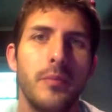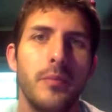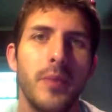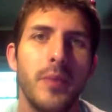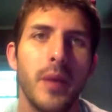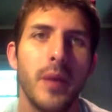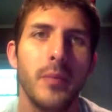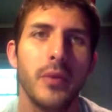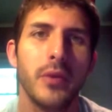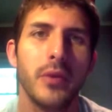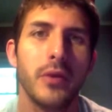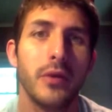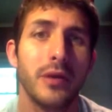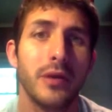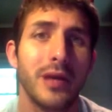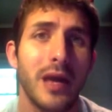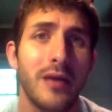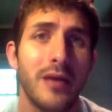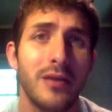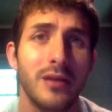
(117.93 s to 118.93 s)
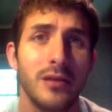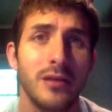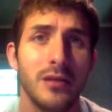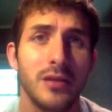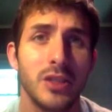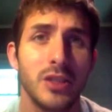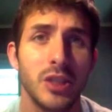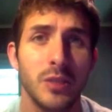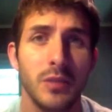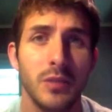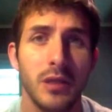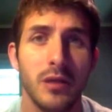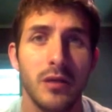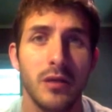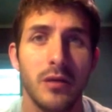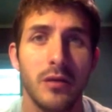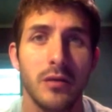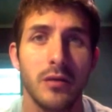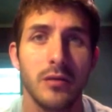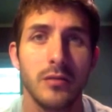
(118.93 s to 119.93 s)
Bette Midler and Kathy and Jimmy
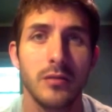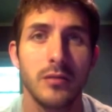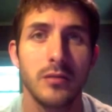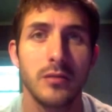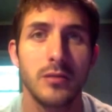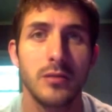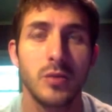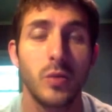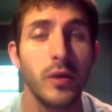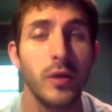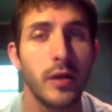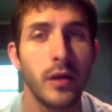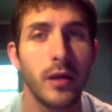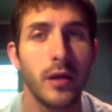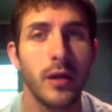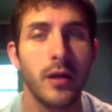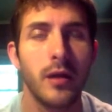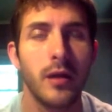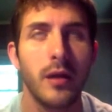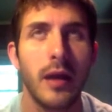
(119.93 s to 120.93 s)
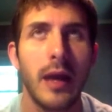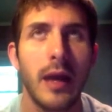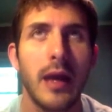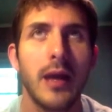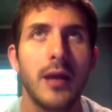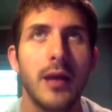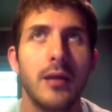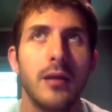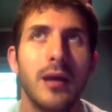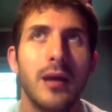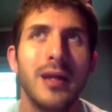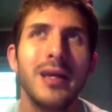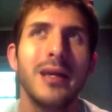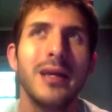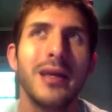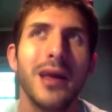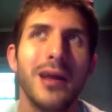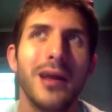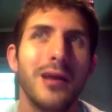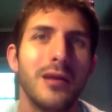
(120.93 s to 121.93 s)
on Twitter, and I didn't
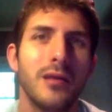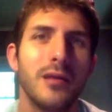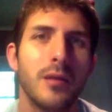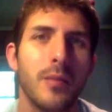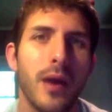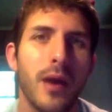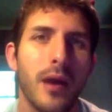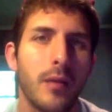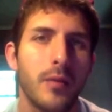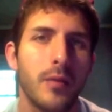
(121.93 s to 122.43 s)
get anything back